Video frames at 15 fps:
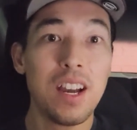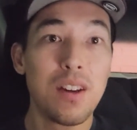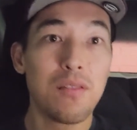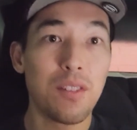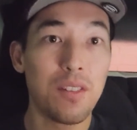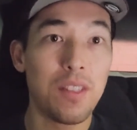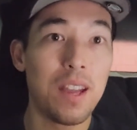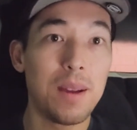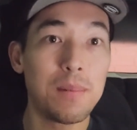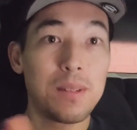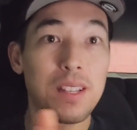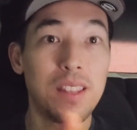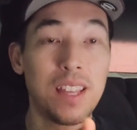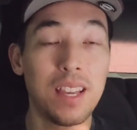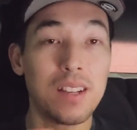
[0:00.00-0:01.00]
for them
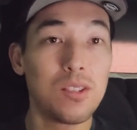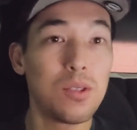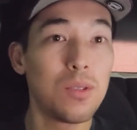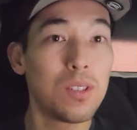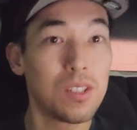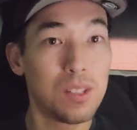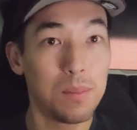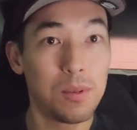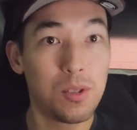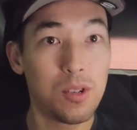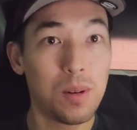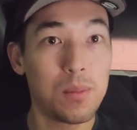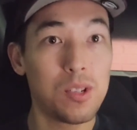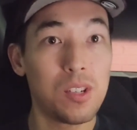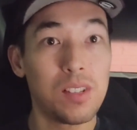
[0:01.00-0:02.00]
to then do the
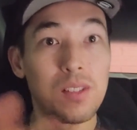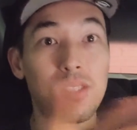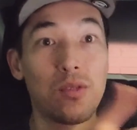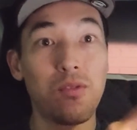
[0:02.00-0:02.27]
subscription